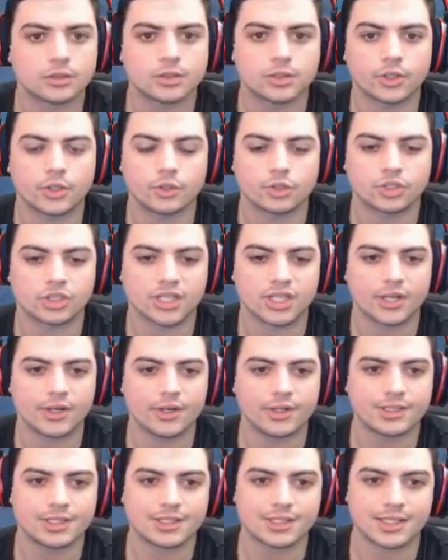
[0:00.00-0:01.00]
Yo, shout
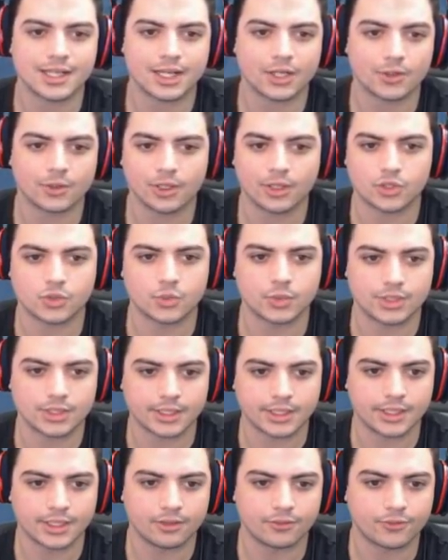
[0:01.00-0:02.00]
out to Tyrox once
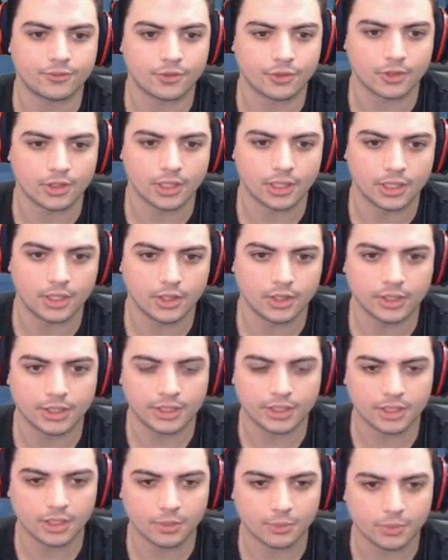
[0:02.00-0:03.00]
again for uh, hooking
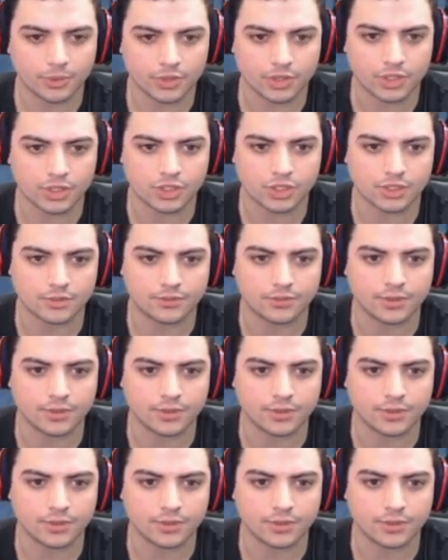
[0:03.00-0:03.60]
it up with the shift